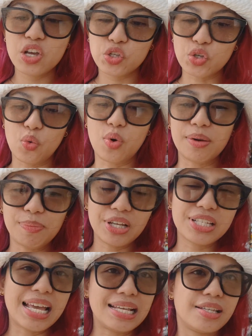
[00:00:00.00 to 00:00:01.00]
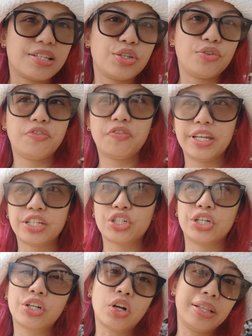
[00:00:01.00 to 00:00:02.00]
So OnePlus has this new
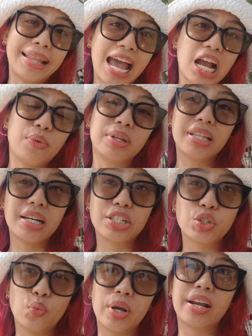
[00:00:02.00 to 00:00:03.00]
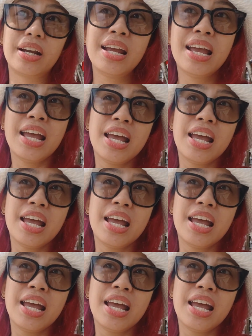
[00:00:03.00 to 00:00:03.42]
feature called Aqua Touch, where